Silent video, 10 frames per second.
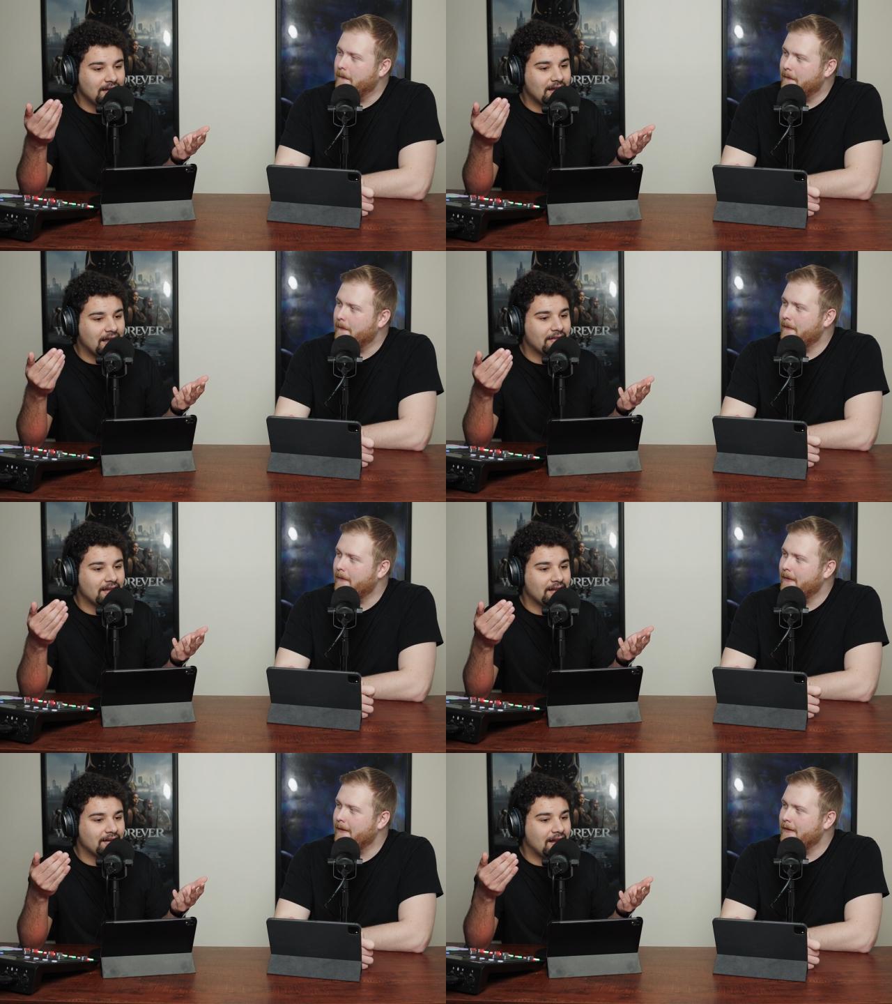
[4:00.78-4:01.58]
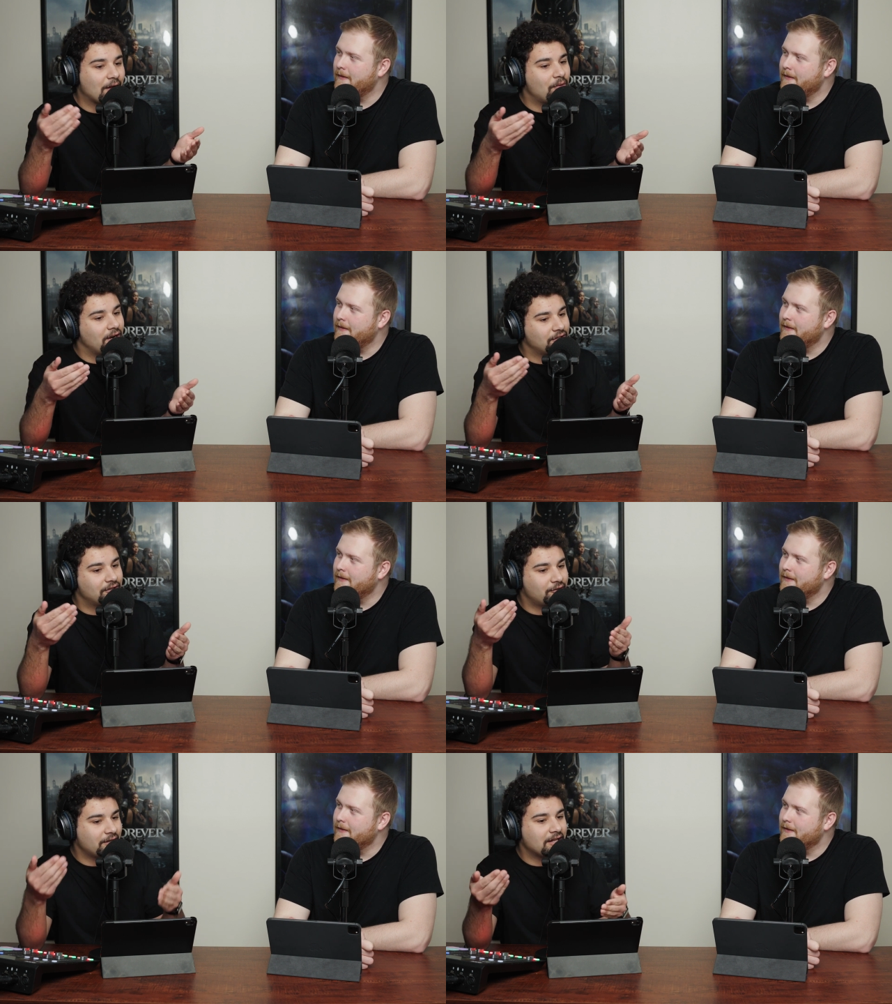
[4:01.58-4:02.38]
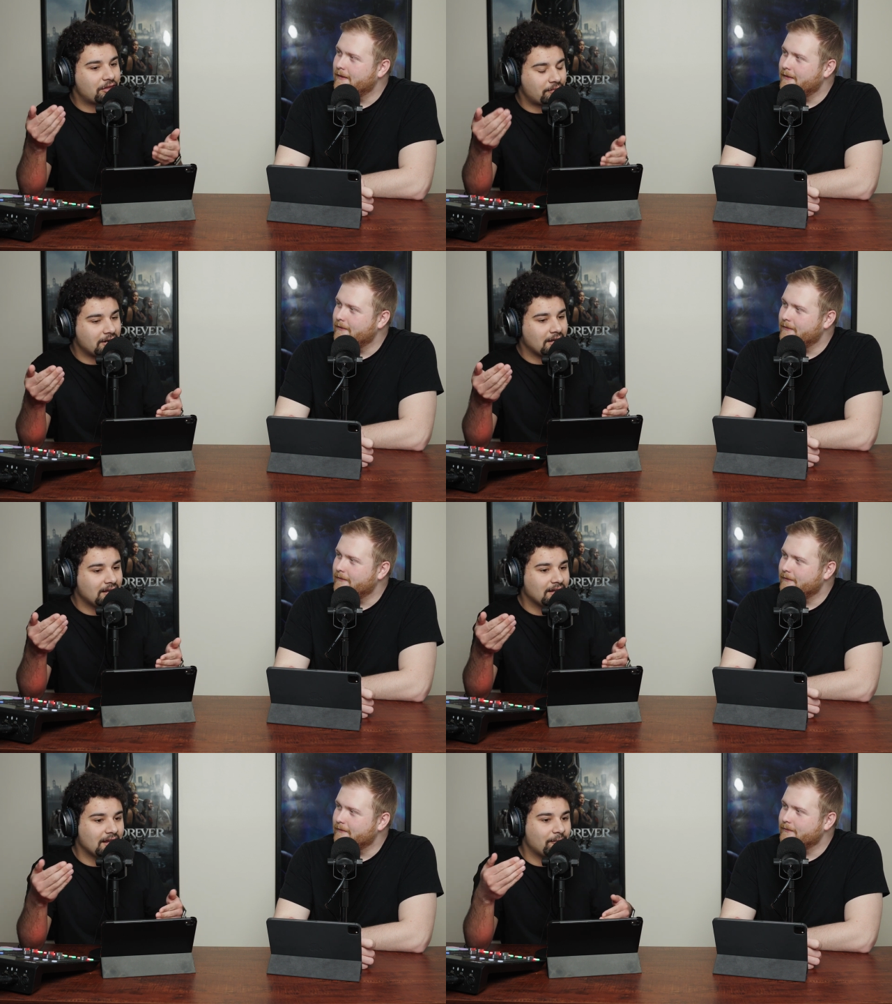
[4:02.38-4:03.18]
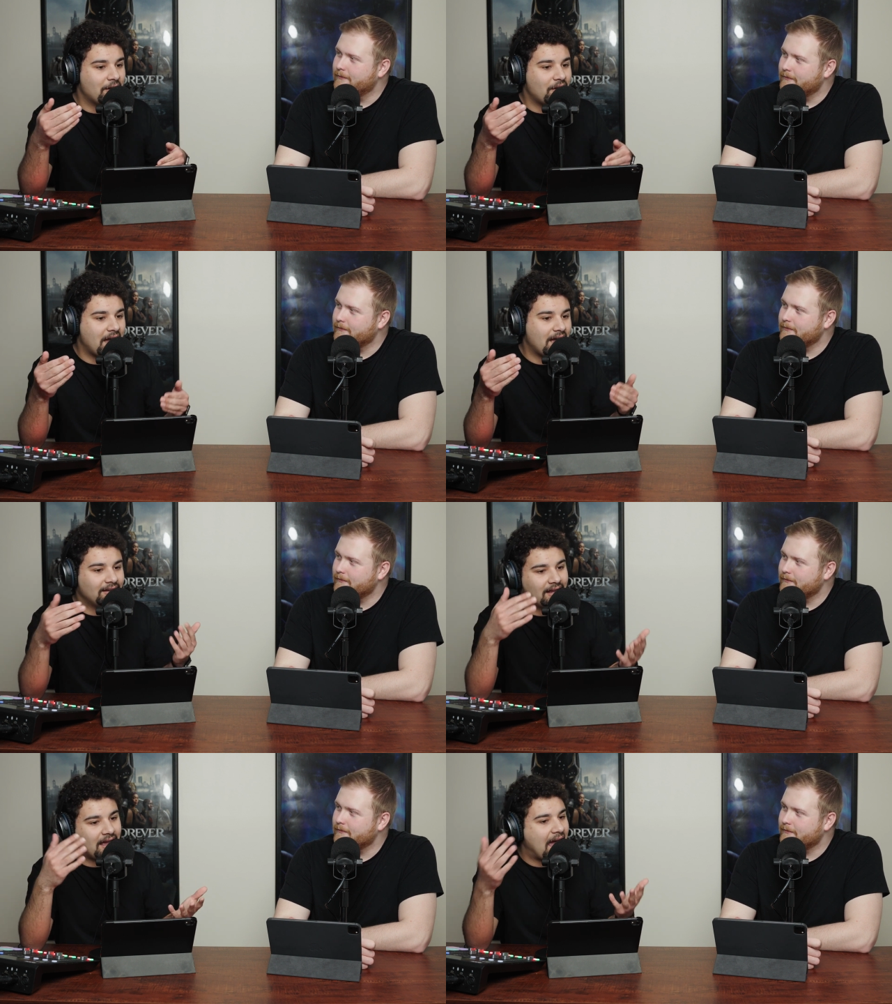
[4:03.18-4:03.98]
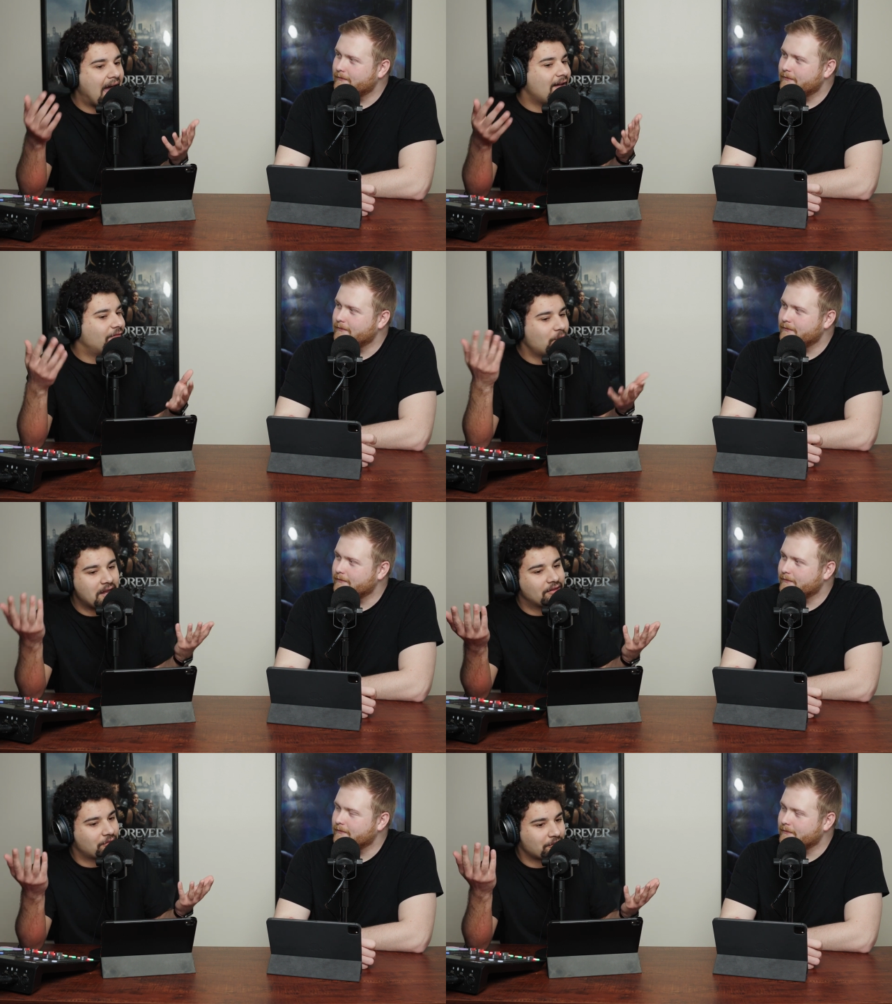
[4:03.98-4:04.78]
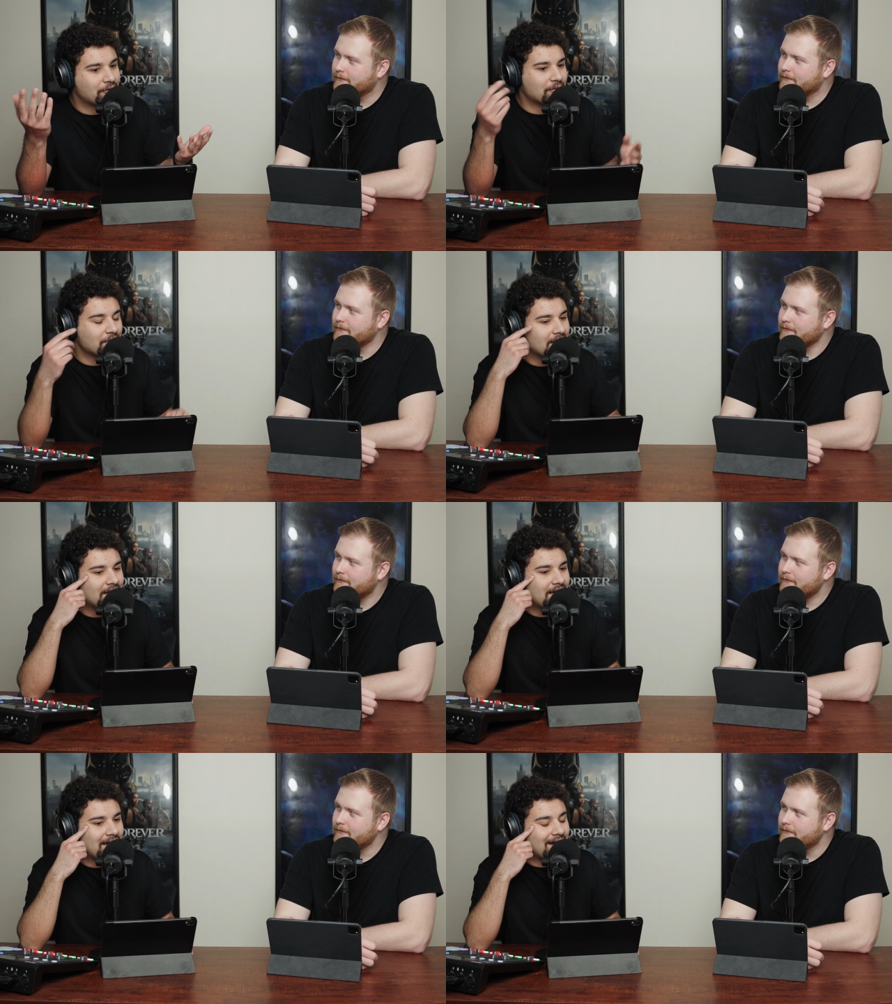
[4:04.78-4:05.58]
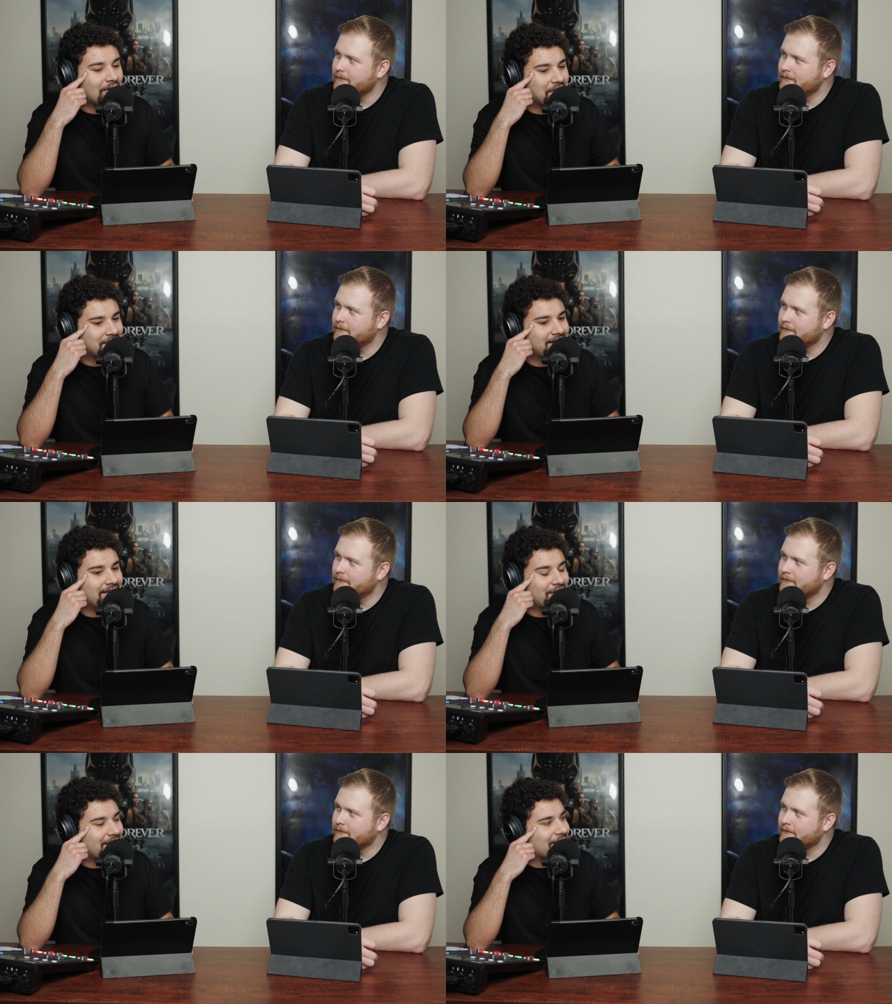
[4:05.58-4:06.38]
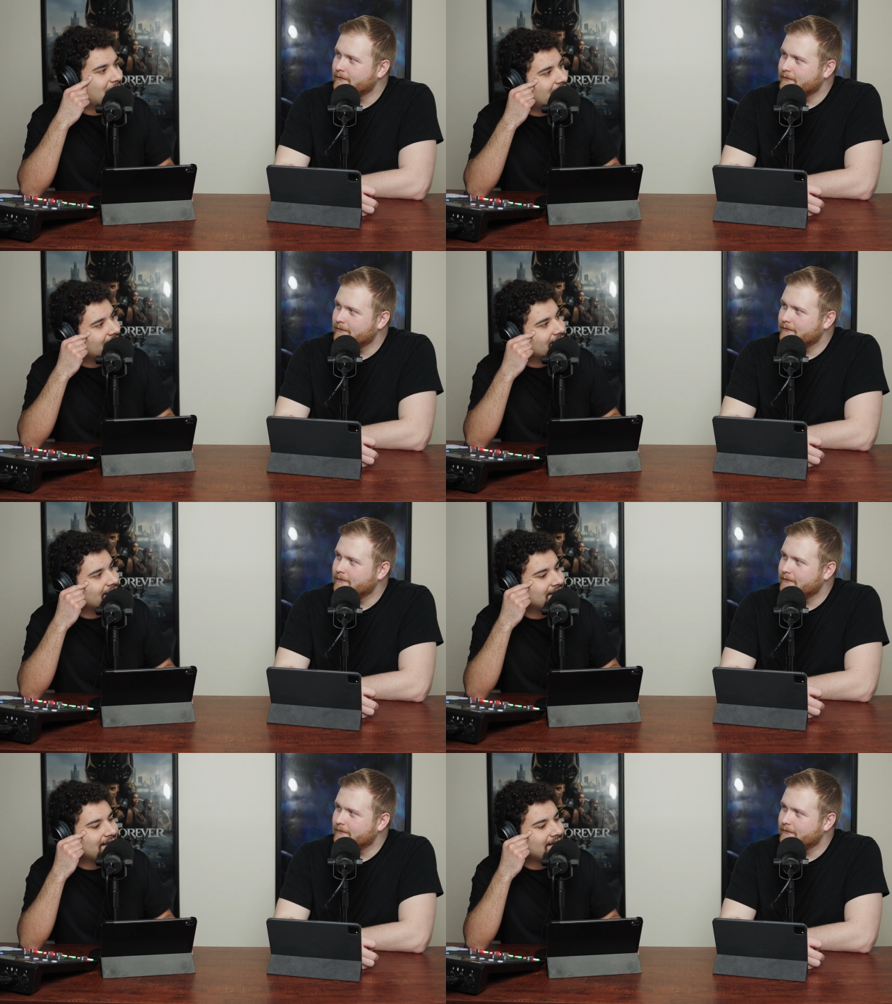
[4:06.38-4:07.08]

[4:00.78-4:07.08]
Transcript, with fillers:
Speaker 1: And then I watched Creed 3 and about halfway through I was sitting there like, "Man,